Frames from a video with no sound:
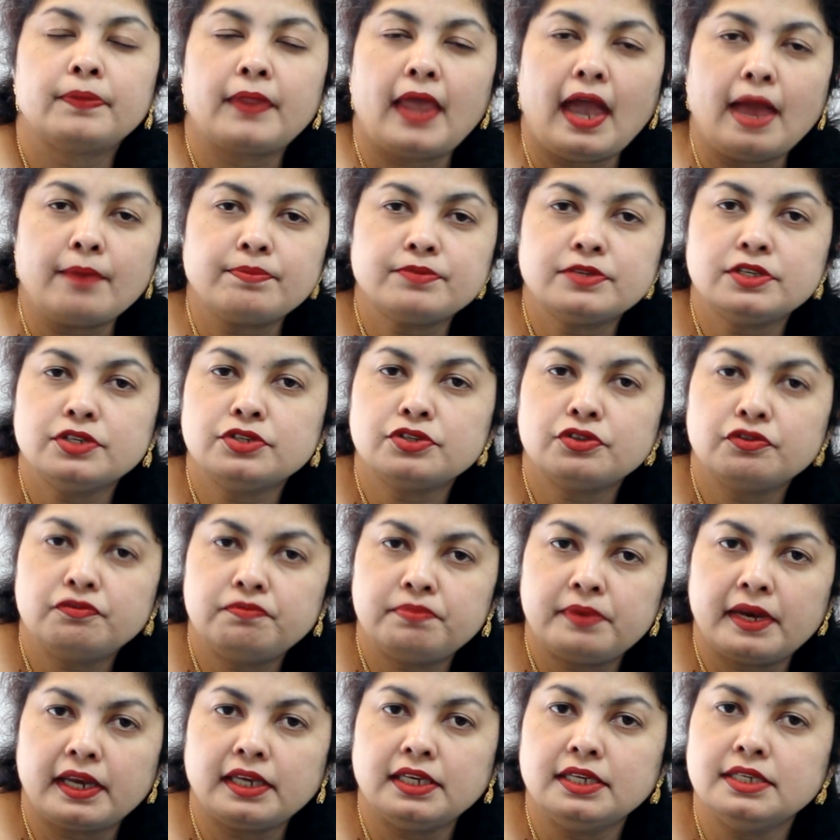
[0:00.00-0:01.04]
absence
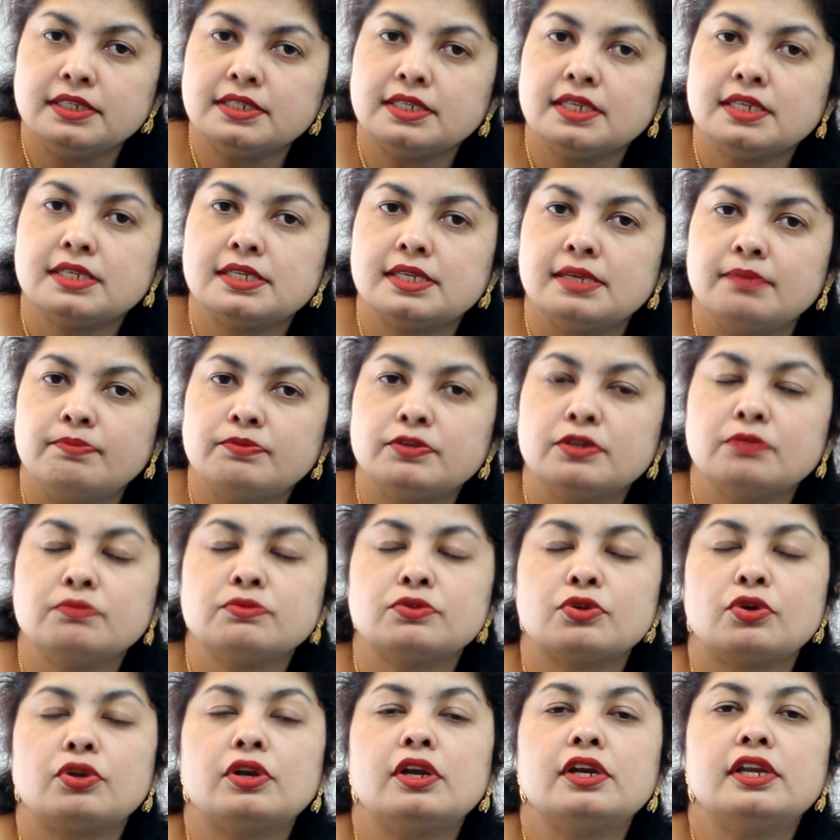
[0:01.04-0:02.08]
of pregnancy
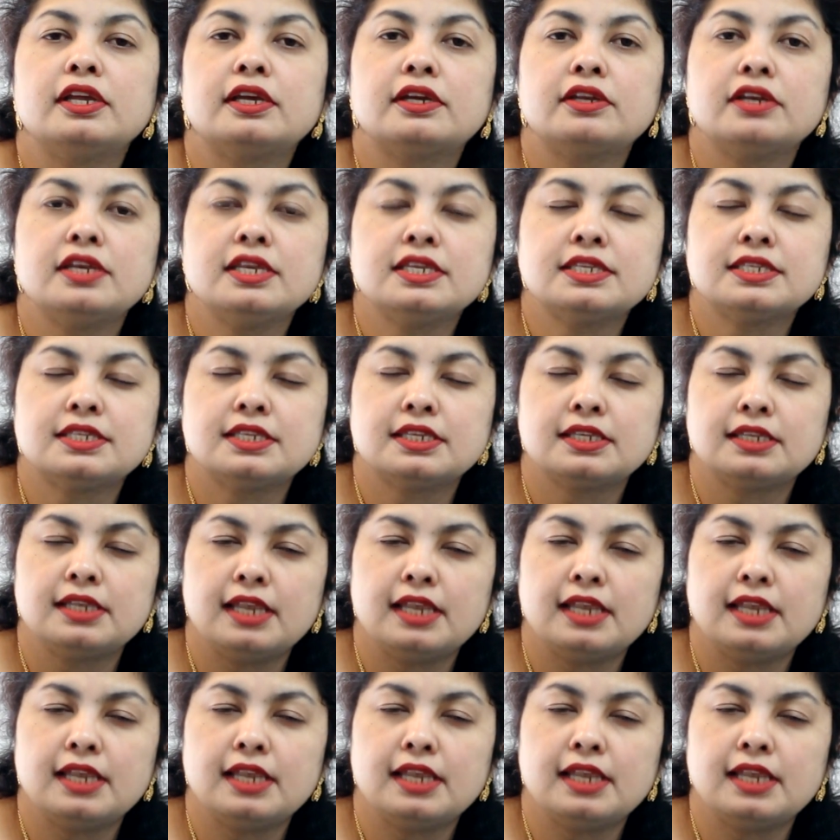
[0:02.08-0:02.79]
symptoms or a decrease